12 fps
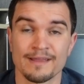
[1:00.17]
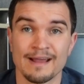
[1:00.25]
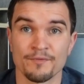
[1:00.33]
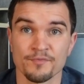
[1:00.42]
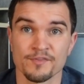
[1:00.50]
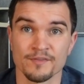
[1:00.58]

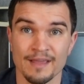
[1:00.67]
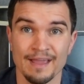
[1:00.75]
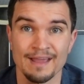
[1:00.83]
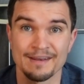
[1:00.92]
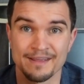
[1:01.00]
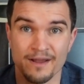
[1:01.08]
counts.
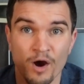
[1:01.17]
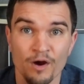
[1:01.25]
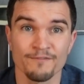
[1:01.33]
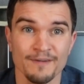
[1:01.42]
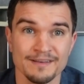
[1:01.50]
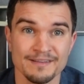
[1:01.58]
And
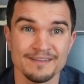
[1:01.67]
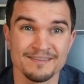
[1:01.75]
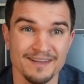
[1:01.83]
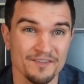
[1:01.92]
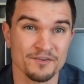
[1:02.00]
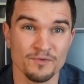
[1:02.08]
RFID
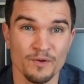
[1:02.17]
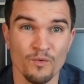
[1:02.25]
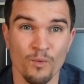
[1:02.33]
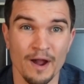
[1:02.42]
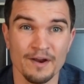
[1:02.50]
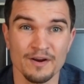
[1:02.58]
doesn't
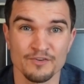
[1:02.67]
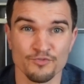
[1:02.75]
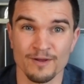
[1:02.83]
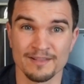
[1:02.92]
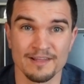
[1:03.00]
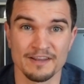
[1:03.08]
require a
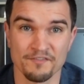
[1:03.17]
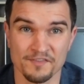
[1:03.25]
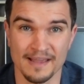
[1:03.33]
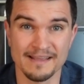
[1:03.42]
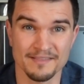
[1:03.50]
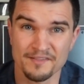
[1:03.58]
direct line of
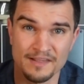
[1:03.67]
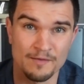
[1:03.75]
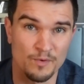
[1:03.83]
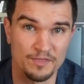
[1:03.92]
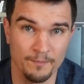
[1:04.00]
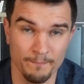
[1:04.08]
sight the same
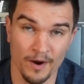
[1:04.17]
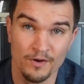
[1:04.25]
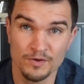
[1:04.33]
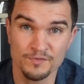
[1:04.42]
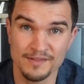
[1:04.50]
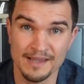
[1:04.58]
way that
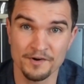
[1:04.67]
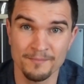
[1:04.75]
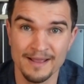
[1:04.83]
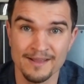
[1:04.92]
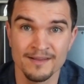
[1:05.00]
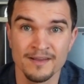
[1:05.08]
barcode scanner
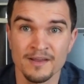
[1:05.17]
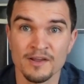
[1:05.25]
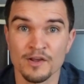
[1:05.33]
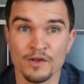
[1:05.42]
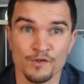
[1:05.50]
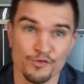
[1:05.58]
might.
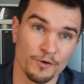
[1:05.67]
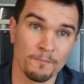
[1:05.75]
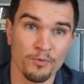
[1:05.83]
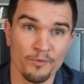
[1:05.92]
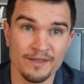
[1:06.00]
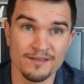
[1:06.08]
So an
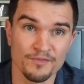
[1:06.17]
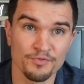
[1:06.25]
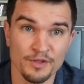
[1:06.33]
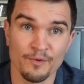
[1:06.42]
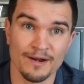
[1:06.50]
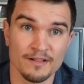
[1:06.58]
employee could
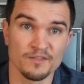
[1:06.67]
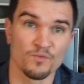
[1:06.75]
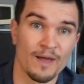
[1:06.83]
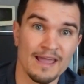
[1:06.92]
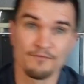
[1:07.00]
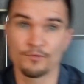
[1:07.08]
theoretically
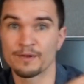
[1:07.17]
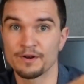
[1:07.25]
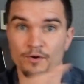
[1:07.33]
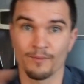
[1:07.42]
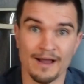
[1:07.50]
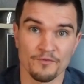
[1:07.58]
wave a
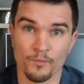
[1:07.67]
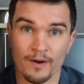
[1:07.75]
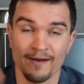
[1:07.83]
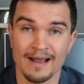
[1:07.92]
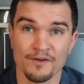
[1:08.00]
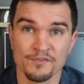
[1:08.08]
reader around a
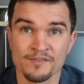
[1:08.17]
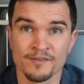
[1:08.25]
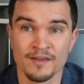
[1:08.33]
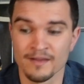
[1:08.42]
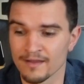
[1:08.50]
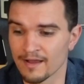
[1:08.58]
warehouse,
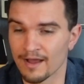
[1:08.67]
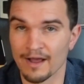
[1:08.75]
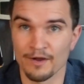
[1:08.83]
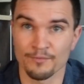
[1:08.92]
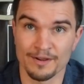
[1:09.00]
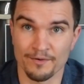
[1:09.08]

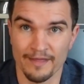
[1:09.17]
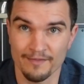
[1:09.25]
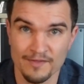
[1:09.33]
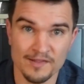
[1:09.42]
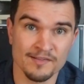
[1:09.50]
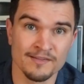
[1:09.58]
uh, a reader like
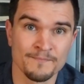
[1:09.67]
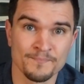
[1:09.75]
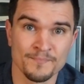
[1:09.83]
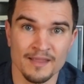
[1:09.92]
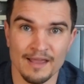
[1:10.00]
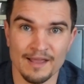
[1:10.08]
this,
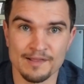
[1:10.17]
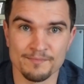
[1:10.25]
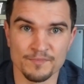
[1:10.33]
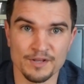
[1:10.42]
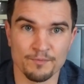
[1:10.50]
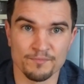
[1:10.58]

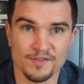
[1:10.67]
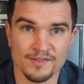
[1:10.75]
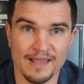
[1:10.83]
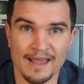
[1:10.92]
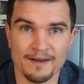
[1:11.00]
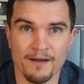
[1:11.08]
and you know
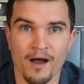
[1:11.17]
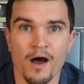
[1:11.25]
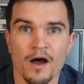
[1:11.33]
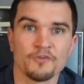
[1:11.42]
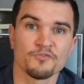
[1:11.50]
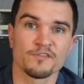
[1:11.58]
scan
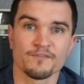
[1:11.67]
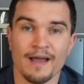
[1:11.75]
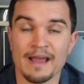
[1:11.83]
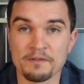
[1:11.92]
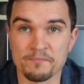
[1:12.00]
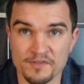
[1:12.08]
hundreds of
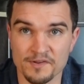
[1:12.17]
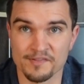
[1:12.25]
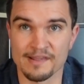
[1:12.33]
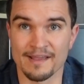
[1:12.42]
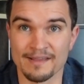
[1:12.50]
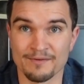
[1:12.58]
items in a
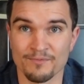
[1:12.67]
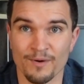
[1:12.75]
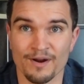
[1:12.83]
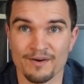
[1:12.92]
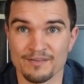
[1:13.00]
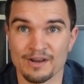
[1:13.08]
second,
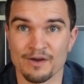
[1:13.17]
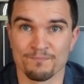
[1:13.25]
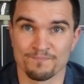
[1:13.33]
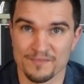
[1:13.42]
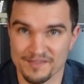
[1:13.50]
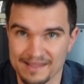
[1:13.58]
where you know
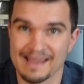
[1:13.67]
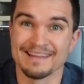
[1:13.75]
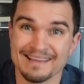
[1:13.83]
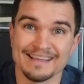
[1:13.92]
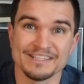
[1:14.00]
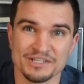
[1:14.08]

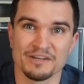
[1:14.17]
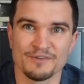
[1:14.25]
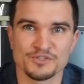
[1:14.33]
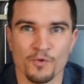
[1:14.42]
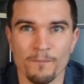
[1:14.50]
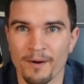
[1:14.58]
scanning each
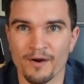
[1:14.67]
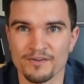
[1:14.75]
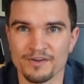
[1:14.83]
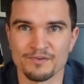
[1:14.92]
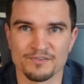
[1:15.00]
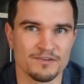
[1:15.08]
individual
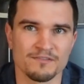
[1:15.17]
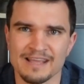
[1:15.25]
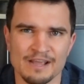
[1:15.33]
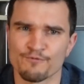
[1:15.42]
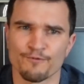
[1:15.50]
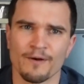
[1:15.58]
barcode could
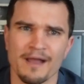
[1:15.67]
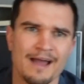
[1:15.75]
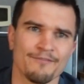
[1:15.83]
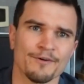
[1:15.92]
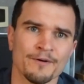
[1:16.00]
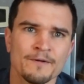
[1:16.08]
take
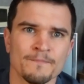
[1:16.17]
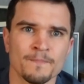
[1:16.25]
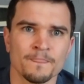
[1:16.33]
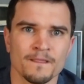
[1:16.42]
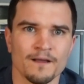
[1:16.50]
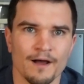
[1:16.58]
forever.
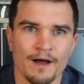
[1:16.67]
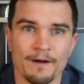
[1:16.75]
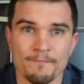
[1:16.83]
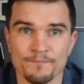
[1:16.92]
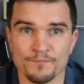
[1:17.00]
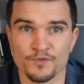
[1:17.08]

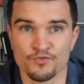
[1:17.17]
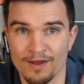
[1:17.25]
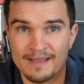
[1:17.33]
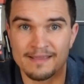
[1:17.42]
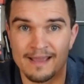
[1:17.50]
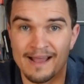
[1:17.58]
Um,
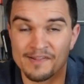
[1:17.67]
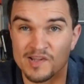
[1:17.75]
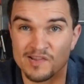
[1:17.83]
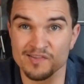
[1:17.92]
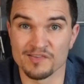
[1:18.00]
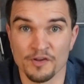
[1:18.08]
tracking
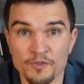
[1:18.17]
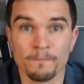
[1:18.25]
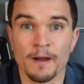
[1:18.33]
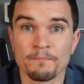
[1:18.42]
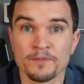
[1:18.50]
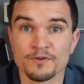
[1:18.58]
assets is another
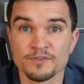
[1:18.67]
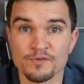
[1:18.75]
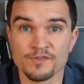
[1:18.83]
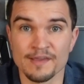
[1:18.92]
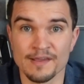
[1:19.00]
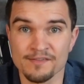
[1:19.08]
popular
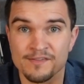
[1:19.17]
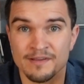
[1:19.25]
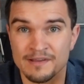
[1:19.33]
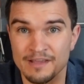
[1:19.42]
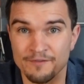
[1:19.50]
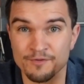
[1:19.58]
use case.
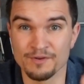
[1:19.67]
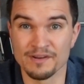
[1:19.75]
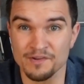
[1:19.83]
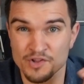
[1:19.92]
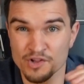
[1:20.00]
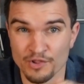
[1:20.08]
If you need
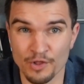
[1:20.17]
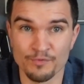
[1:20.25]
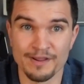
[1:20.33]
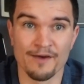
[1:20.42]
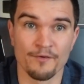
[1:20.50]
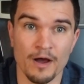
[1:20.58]
to slow
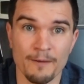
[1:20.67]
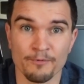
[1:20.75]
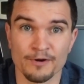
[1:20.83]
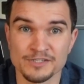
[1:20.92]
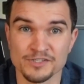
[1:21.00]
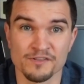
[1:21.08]
down
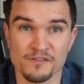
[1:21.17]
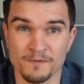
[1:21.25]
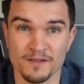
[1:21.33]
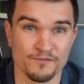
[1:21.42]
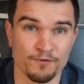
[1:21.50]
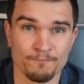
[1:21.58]
operations
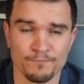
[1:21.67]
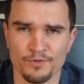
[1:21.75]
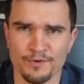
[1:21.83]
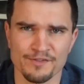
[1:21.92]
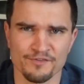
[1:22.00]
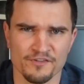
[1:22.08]
because your
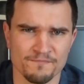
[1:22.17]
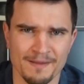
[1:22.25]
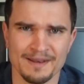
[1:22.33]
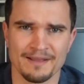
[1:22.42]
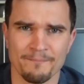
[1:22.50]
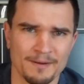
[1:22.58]
employees are
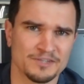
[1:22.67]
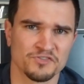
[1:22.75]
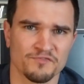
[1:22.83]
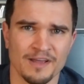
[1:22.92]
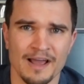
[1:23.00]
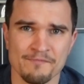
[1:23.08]
spending a bunch
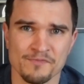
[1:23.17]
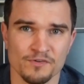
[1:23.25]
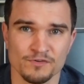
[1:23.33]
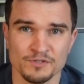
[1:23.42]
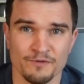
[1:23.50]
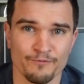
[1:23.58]
of time
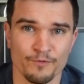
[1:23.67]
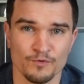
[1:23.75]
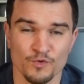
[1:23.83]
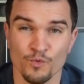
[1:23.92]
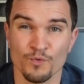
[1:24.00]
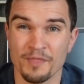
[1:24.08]
searching for a
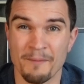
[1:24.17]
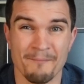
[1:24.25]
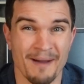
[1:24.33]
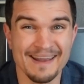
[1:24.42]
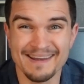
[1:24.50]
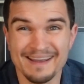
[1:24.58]
tool that
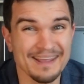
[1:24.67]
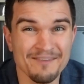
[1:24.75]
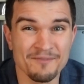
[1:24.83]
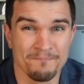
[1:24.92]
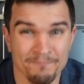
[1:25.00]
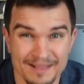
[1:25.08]
might not
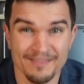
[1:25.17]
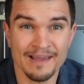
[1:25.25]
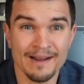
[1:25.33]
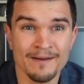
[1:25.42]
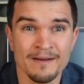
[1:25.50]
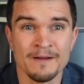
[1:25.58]
even be
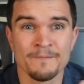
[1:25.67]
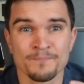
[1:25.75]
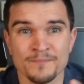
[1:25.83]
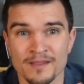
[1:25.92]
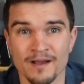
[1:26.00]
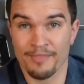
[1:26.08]
there,
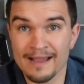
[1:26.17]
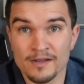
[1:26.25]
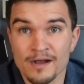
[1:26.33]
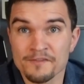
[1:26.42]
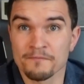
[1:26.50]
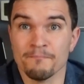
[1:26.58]
that
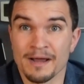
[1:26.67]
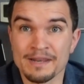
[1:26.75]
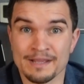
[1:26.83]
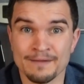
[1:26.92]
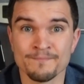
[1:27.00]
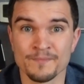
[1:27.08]
costs
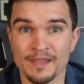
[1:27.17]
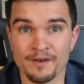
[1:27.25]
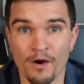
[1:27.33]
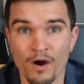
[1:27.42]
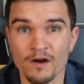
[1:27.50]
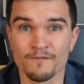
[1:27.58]
money. And
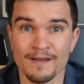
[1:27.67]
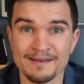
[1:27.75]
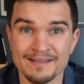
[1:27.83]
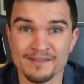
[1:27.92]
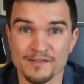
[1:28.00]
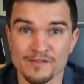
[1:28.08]

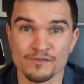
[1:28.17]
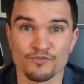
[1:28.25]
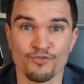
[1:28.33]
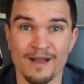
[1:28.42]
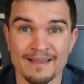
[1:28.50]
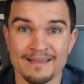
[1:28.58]
RFID assisted
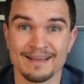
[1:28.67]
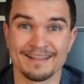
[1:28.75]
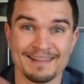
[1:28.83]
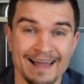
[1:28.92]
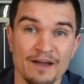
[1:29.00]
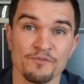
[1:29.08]
tracking
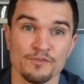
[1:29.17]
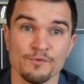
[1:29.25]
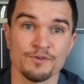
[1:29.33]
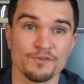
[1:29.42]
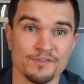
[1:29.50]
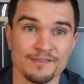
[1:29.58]
allows you
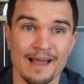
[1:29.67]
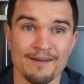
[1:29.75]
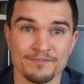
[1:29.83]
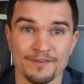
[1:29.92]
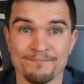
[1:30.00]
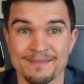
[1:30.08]
and your
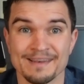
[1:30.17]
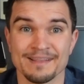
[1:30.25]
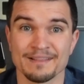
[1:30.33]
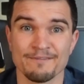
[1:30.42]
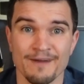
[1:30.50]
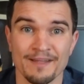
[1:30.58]
staff to
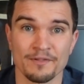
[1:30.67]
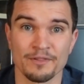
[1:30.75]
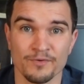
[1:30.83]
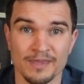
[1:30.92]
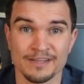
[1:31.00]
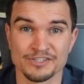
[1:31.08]
immediately find the
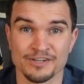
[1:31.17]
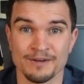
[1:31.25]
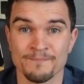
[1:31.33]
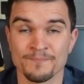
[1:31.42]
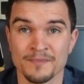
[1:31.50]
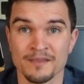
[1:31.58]
location
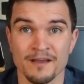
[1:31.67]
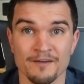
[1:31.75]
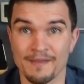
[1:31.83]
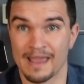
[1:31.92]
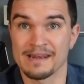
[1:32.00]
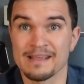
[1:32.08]

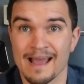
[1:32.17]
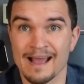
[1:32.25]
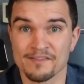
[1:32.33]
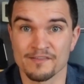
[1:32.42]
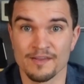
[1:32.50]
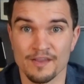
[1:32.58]
of any
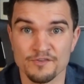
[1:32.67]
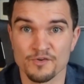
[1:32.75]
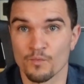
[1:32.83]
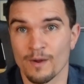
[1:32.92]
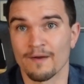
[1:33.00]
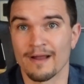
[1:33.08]
asset in
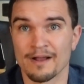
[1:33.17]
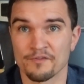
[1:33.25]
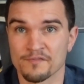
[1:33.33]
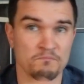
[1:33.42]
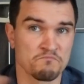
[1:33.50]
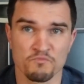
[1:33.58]
your
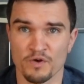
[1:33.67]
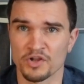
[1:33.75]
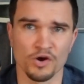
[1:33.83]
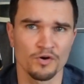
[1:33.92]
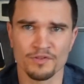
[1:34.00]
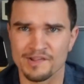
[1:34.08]
warehouse,
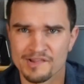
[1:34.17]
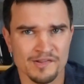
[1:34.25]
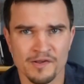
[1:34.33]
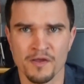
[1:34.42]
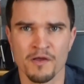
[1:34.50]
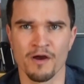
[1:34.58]
regardless
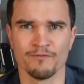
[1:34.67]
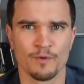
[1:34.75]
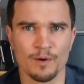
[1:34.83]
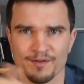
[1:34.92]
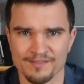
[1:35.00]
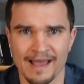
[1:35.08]
of
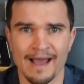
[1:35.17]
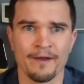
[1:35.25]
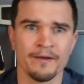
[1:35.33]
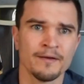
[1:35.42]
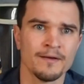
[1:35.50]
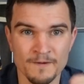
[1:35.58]
where it's at.
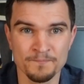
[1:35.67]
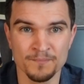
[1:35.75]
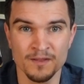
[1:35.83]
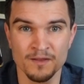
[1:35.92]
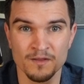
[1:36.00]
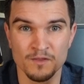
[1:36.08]

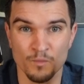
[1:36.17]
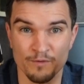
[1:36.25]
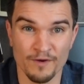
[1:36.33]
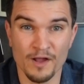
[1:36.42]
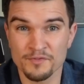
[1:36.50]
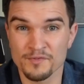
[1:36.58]

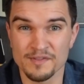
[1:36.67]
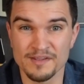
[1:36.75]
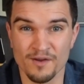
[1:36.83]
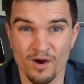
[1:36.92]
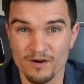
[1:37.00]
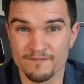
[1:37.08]
We've also
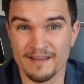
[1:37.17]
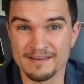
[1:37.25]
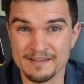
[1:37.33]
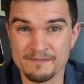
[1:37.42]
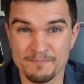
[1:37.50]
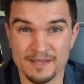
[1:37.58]
seen
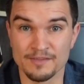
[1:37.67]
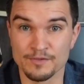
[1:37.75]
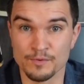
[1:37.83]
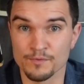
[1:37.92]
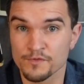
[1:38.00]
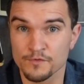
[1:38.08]
RFID being
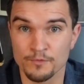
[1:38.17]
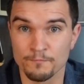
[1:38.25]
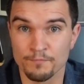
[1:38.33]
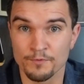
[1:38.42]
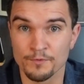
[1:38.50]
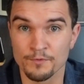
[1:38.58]
used to
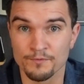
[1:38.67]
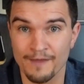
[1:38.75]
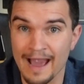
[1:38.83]
improve